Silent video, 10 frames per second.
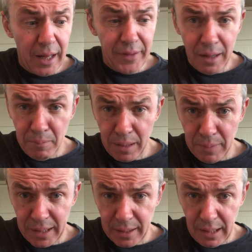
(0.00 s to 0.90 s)
and that might
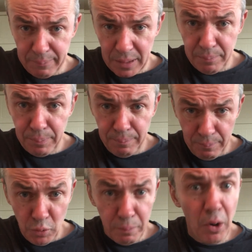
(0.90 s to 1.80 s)
make it a bit
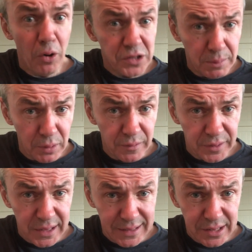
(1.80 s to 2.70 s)
more possible for
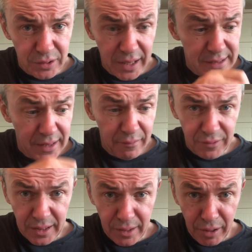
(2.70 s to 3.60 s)
you to stretch that
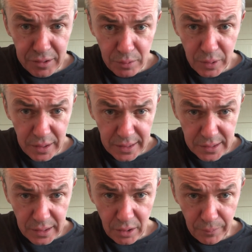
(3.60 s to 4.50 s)
finger out to where it needs
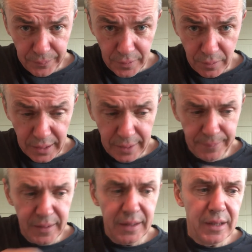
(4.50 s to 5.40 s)
to go. Okay,
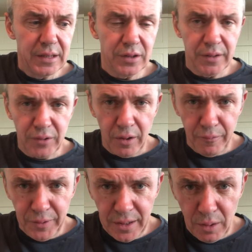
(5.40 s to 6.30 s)
so you've got
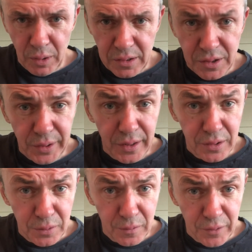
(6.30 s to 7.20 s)
finger 1, string
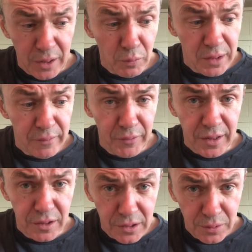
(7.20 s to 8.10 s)
2, fret 1,
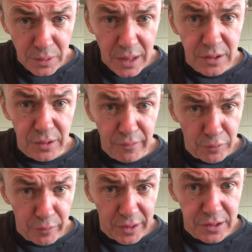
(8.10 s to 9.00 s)
finger 2, string
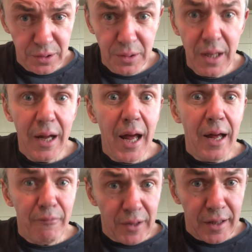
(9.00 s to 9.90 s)
4, fret 2,
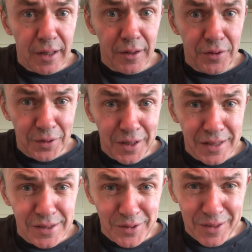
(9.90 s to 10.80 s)
finger 3,
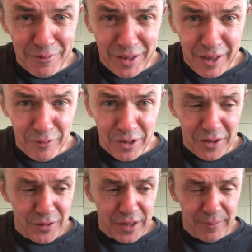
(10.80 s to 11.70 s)
string 5,
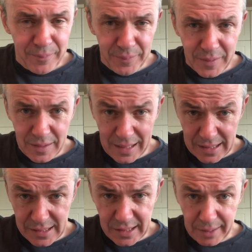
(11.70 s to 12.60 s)
fret 3,
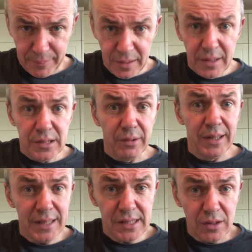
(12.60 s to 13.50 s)
that's C. So
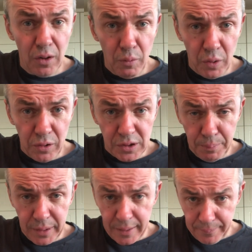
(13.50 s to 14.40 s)
in this song, we're going to
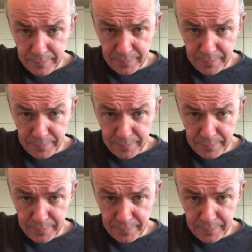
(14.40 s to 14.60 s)
play